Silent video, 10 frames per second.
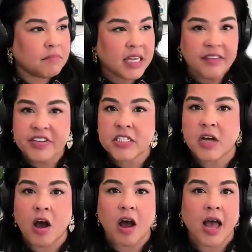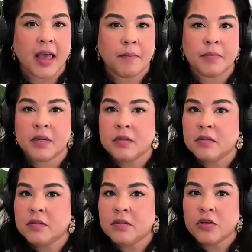given time.
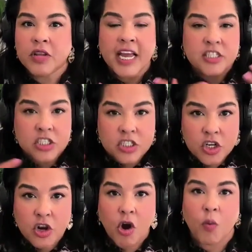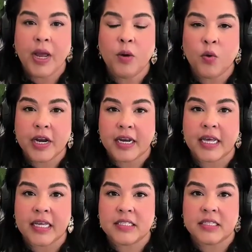Like, just knowing what it
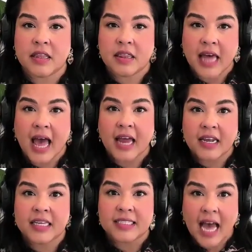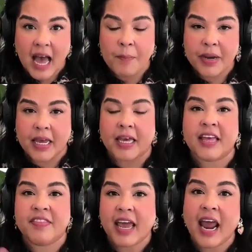is that is happening
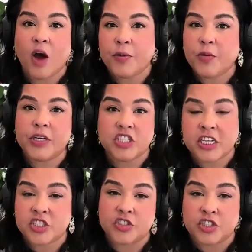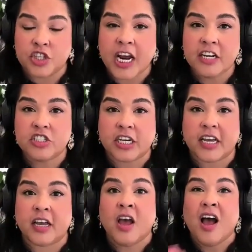can then help you adjust your
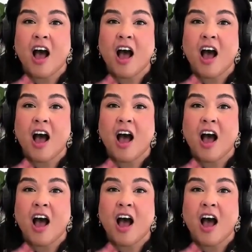strategy